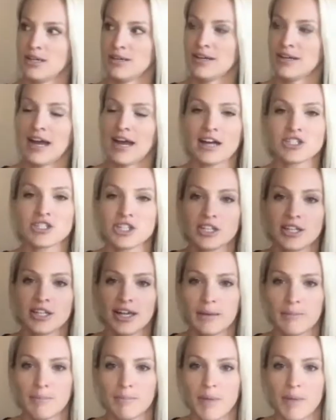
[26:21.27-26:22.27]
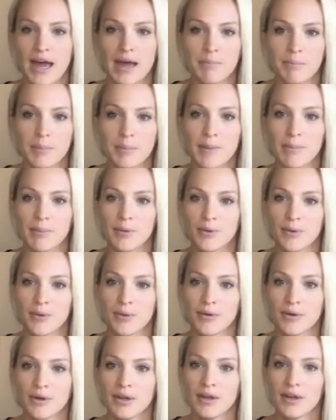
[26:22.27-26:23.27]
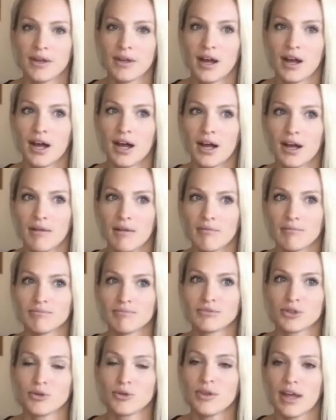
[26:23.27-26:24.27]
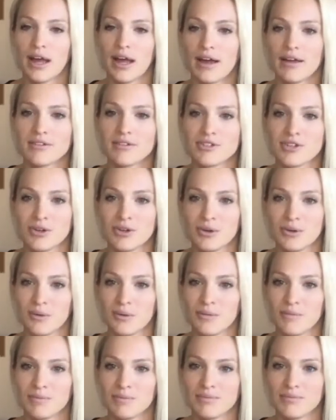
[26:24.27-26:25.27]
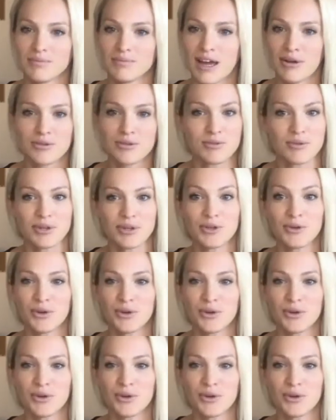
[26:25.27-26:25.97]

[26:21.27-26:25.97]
And I actually like met people um, through that. So that was really cool.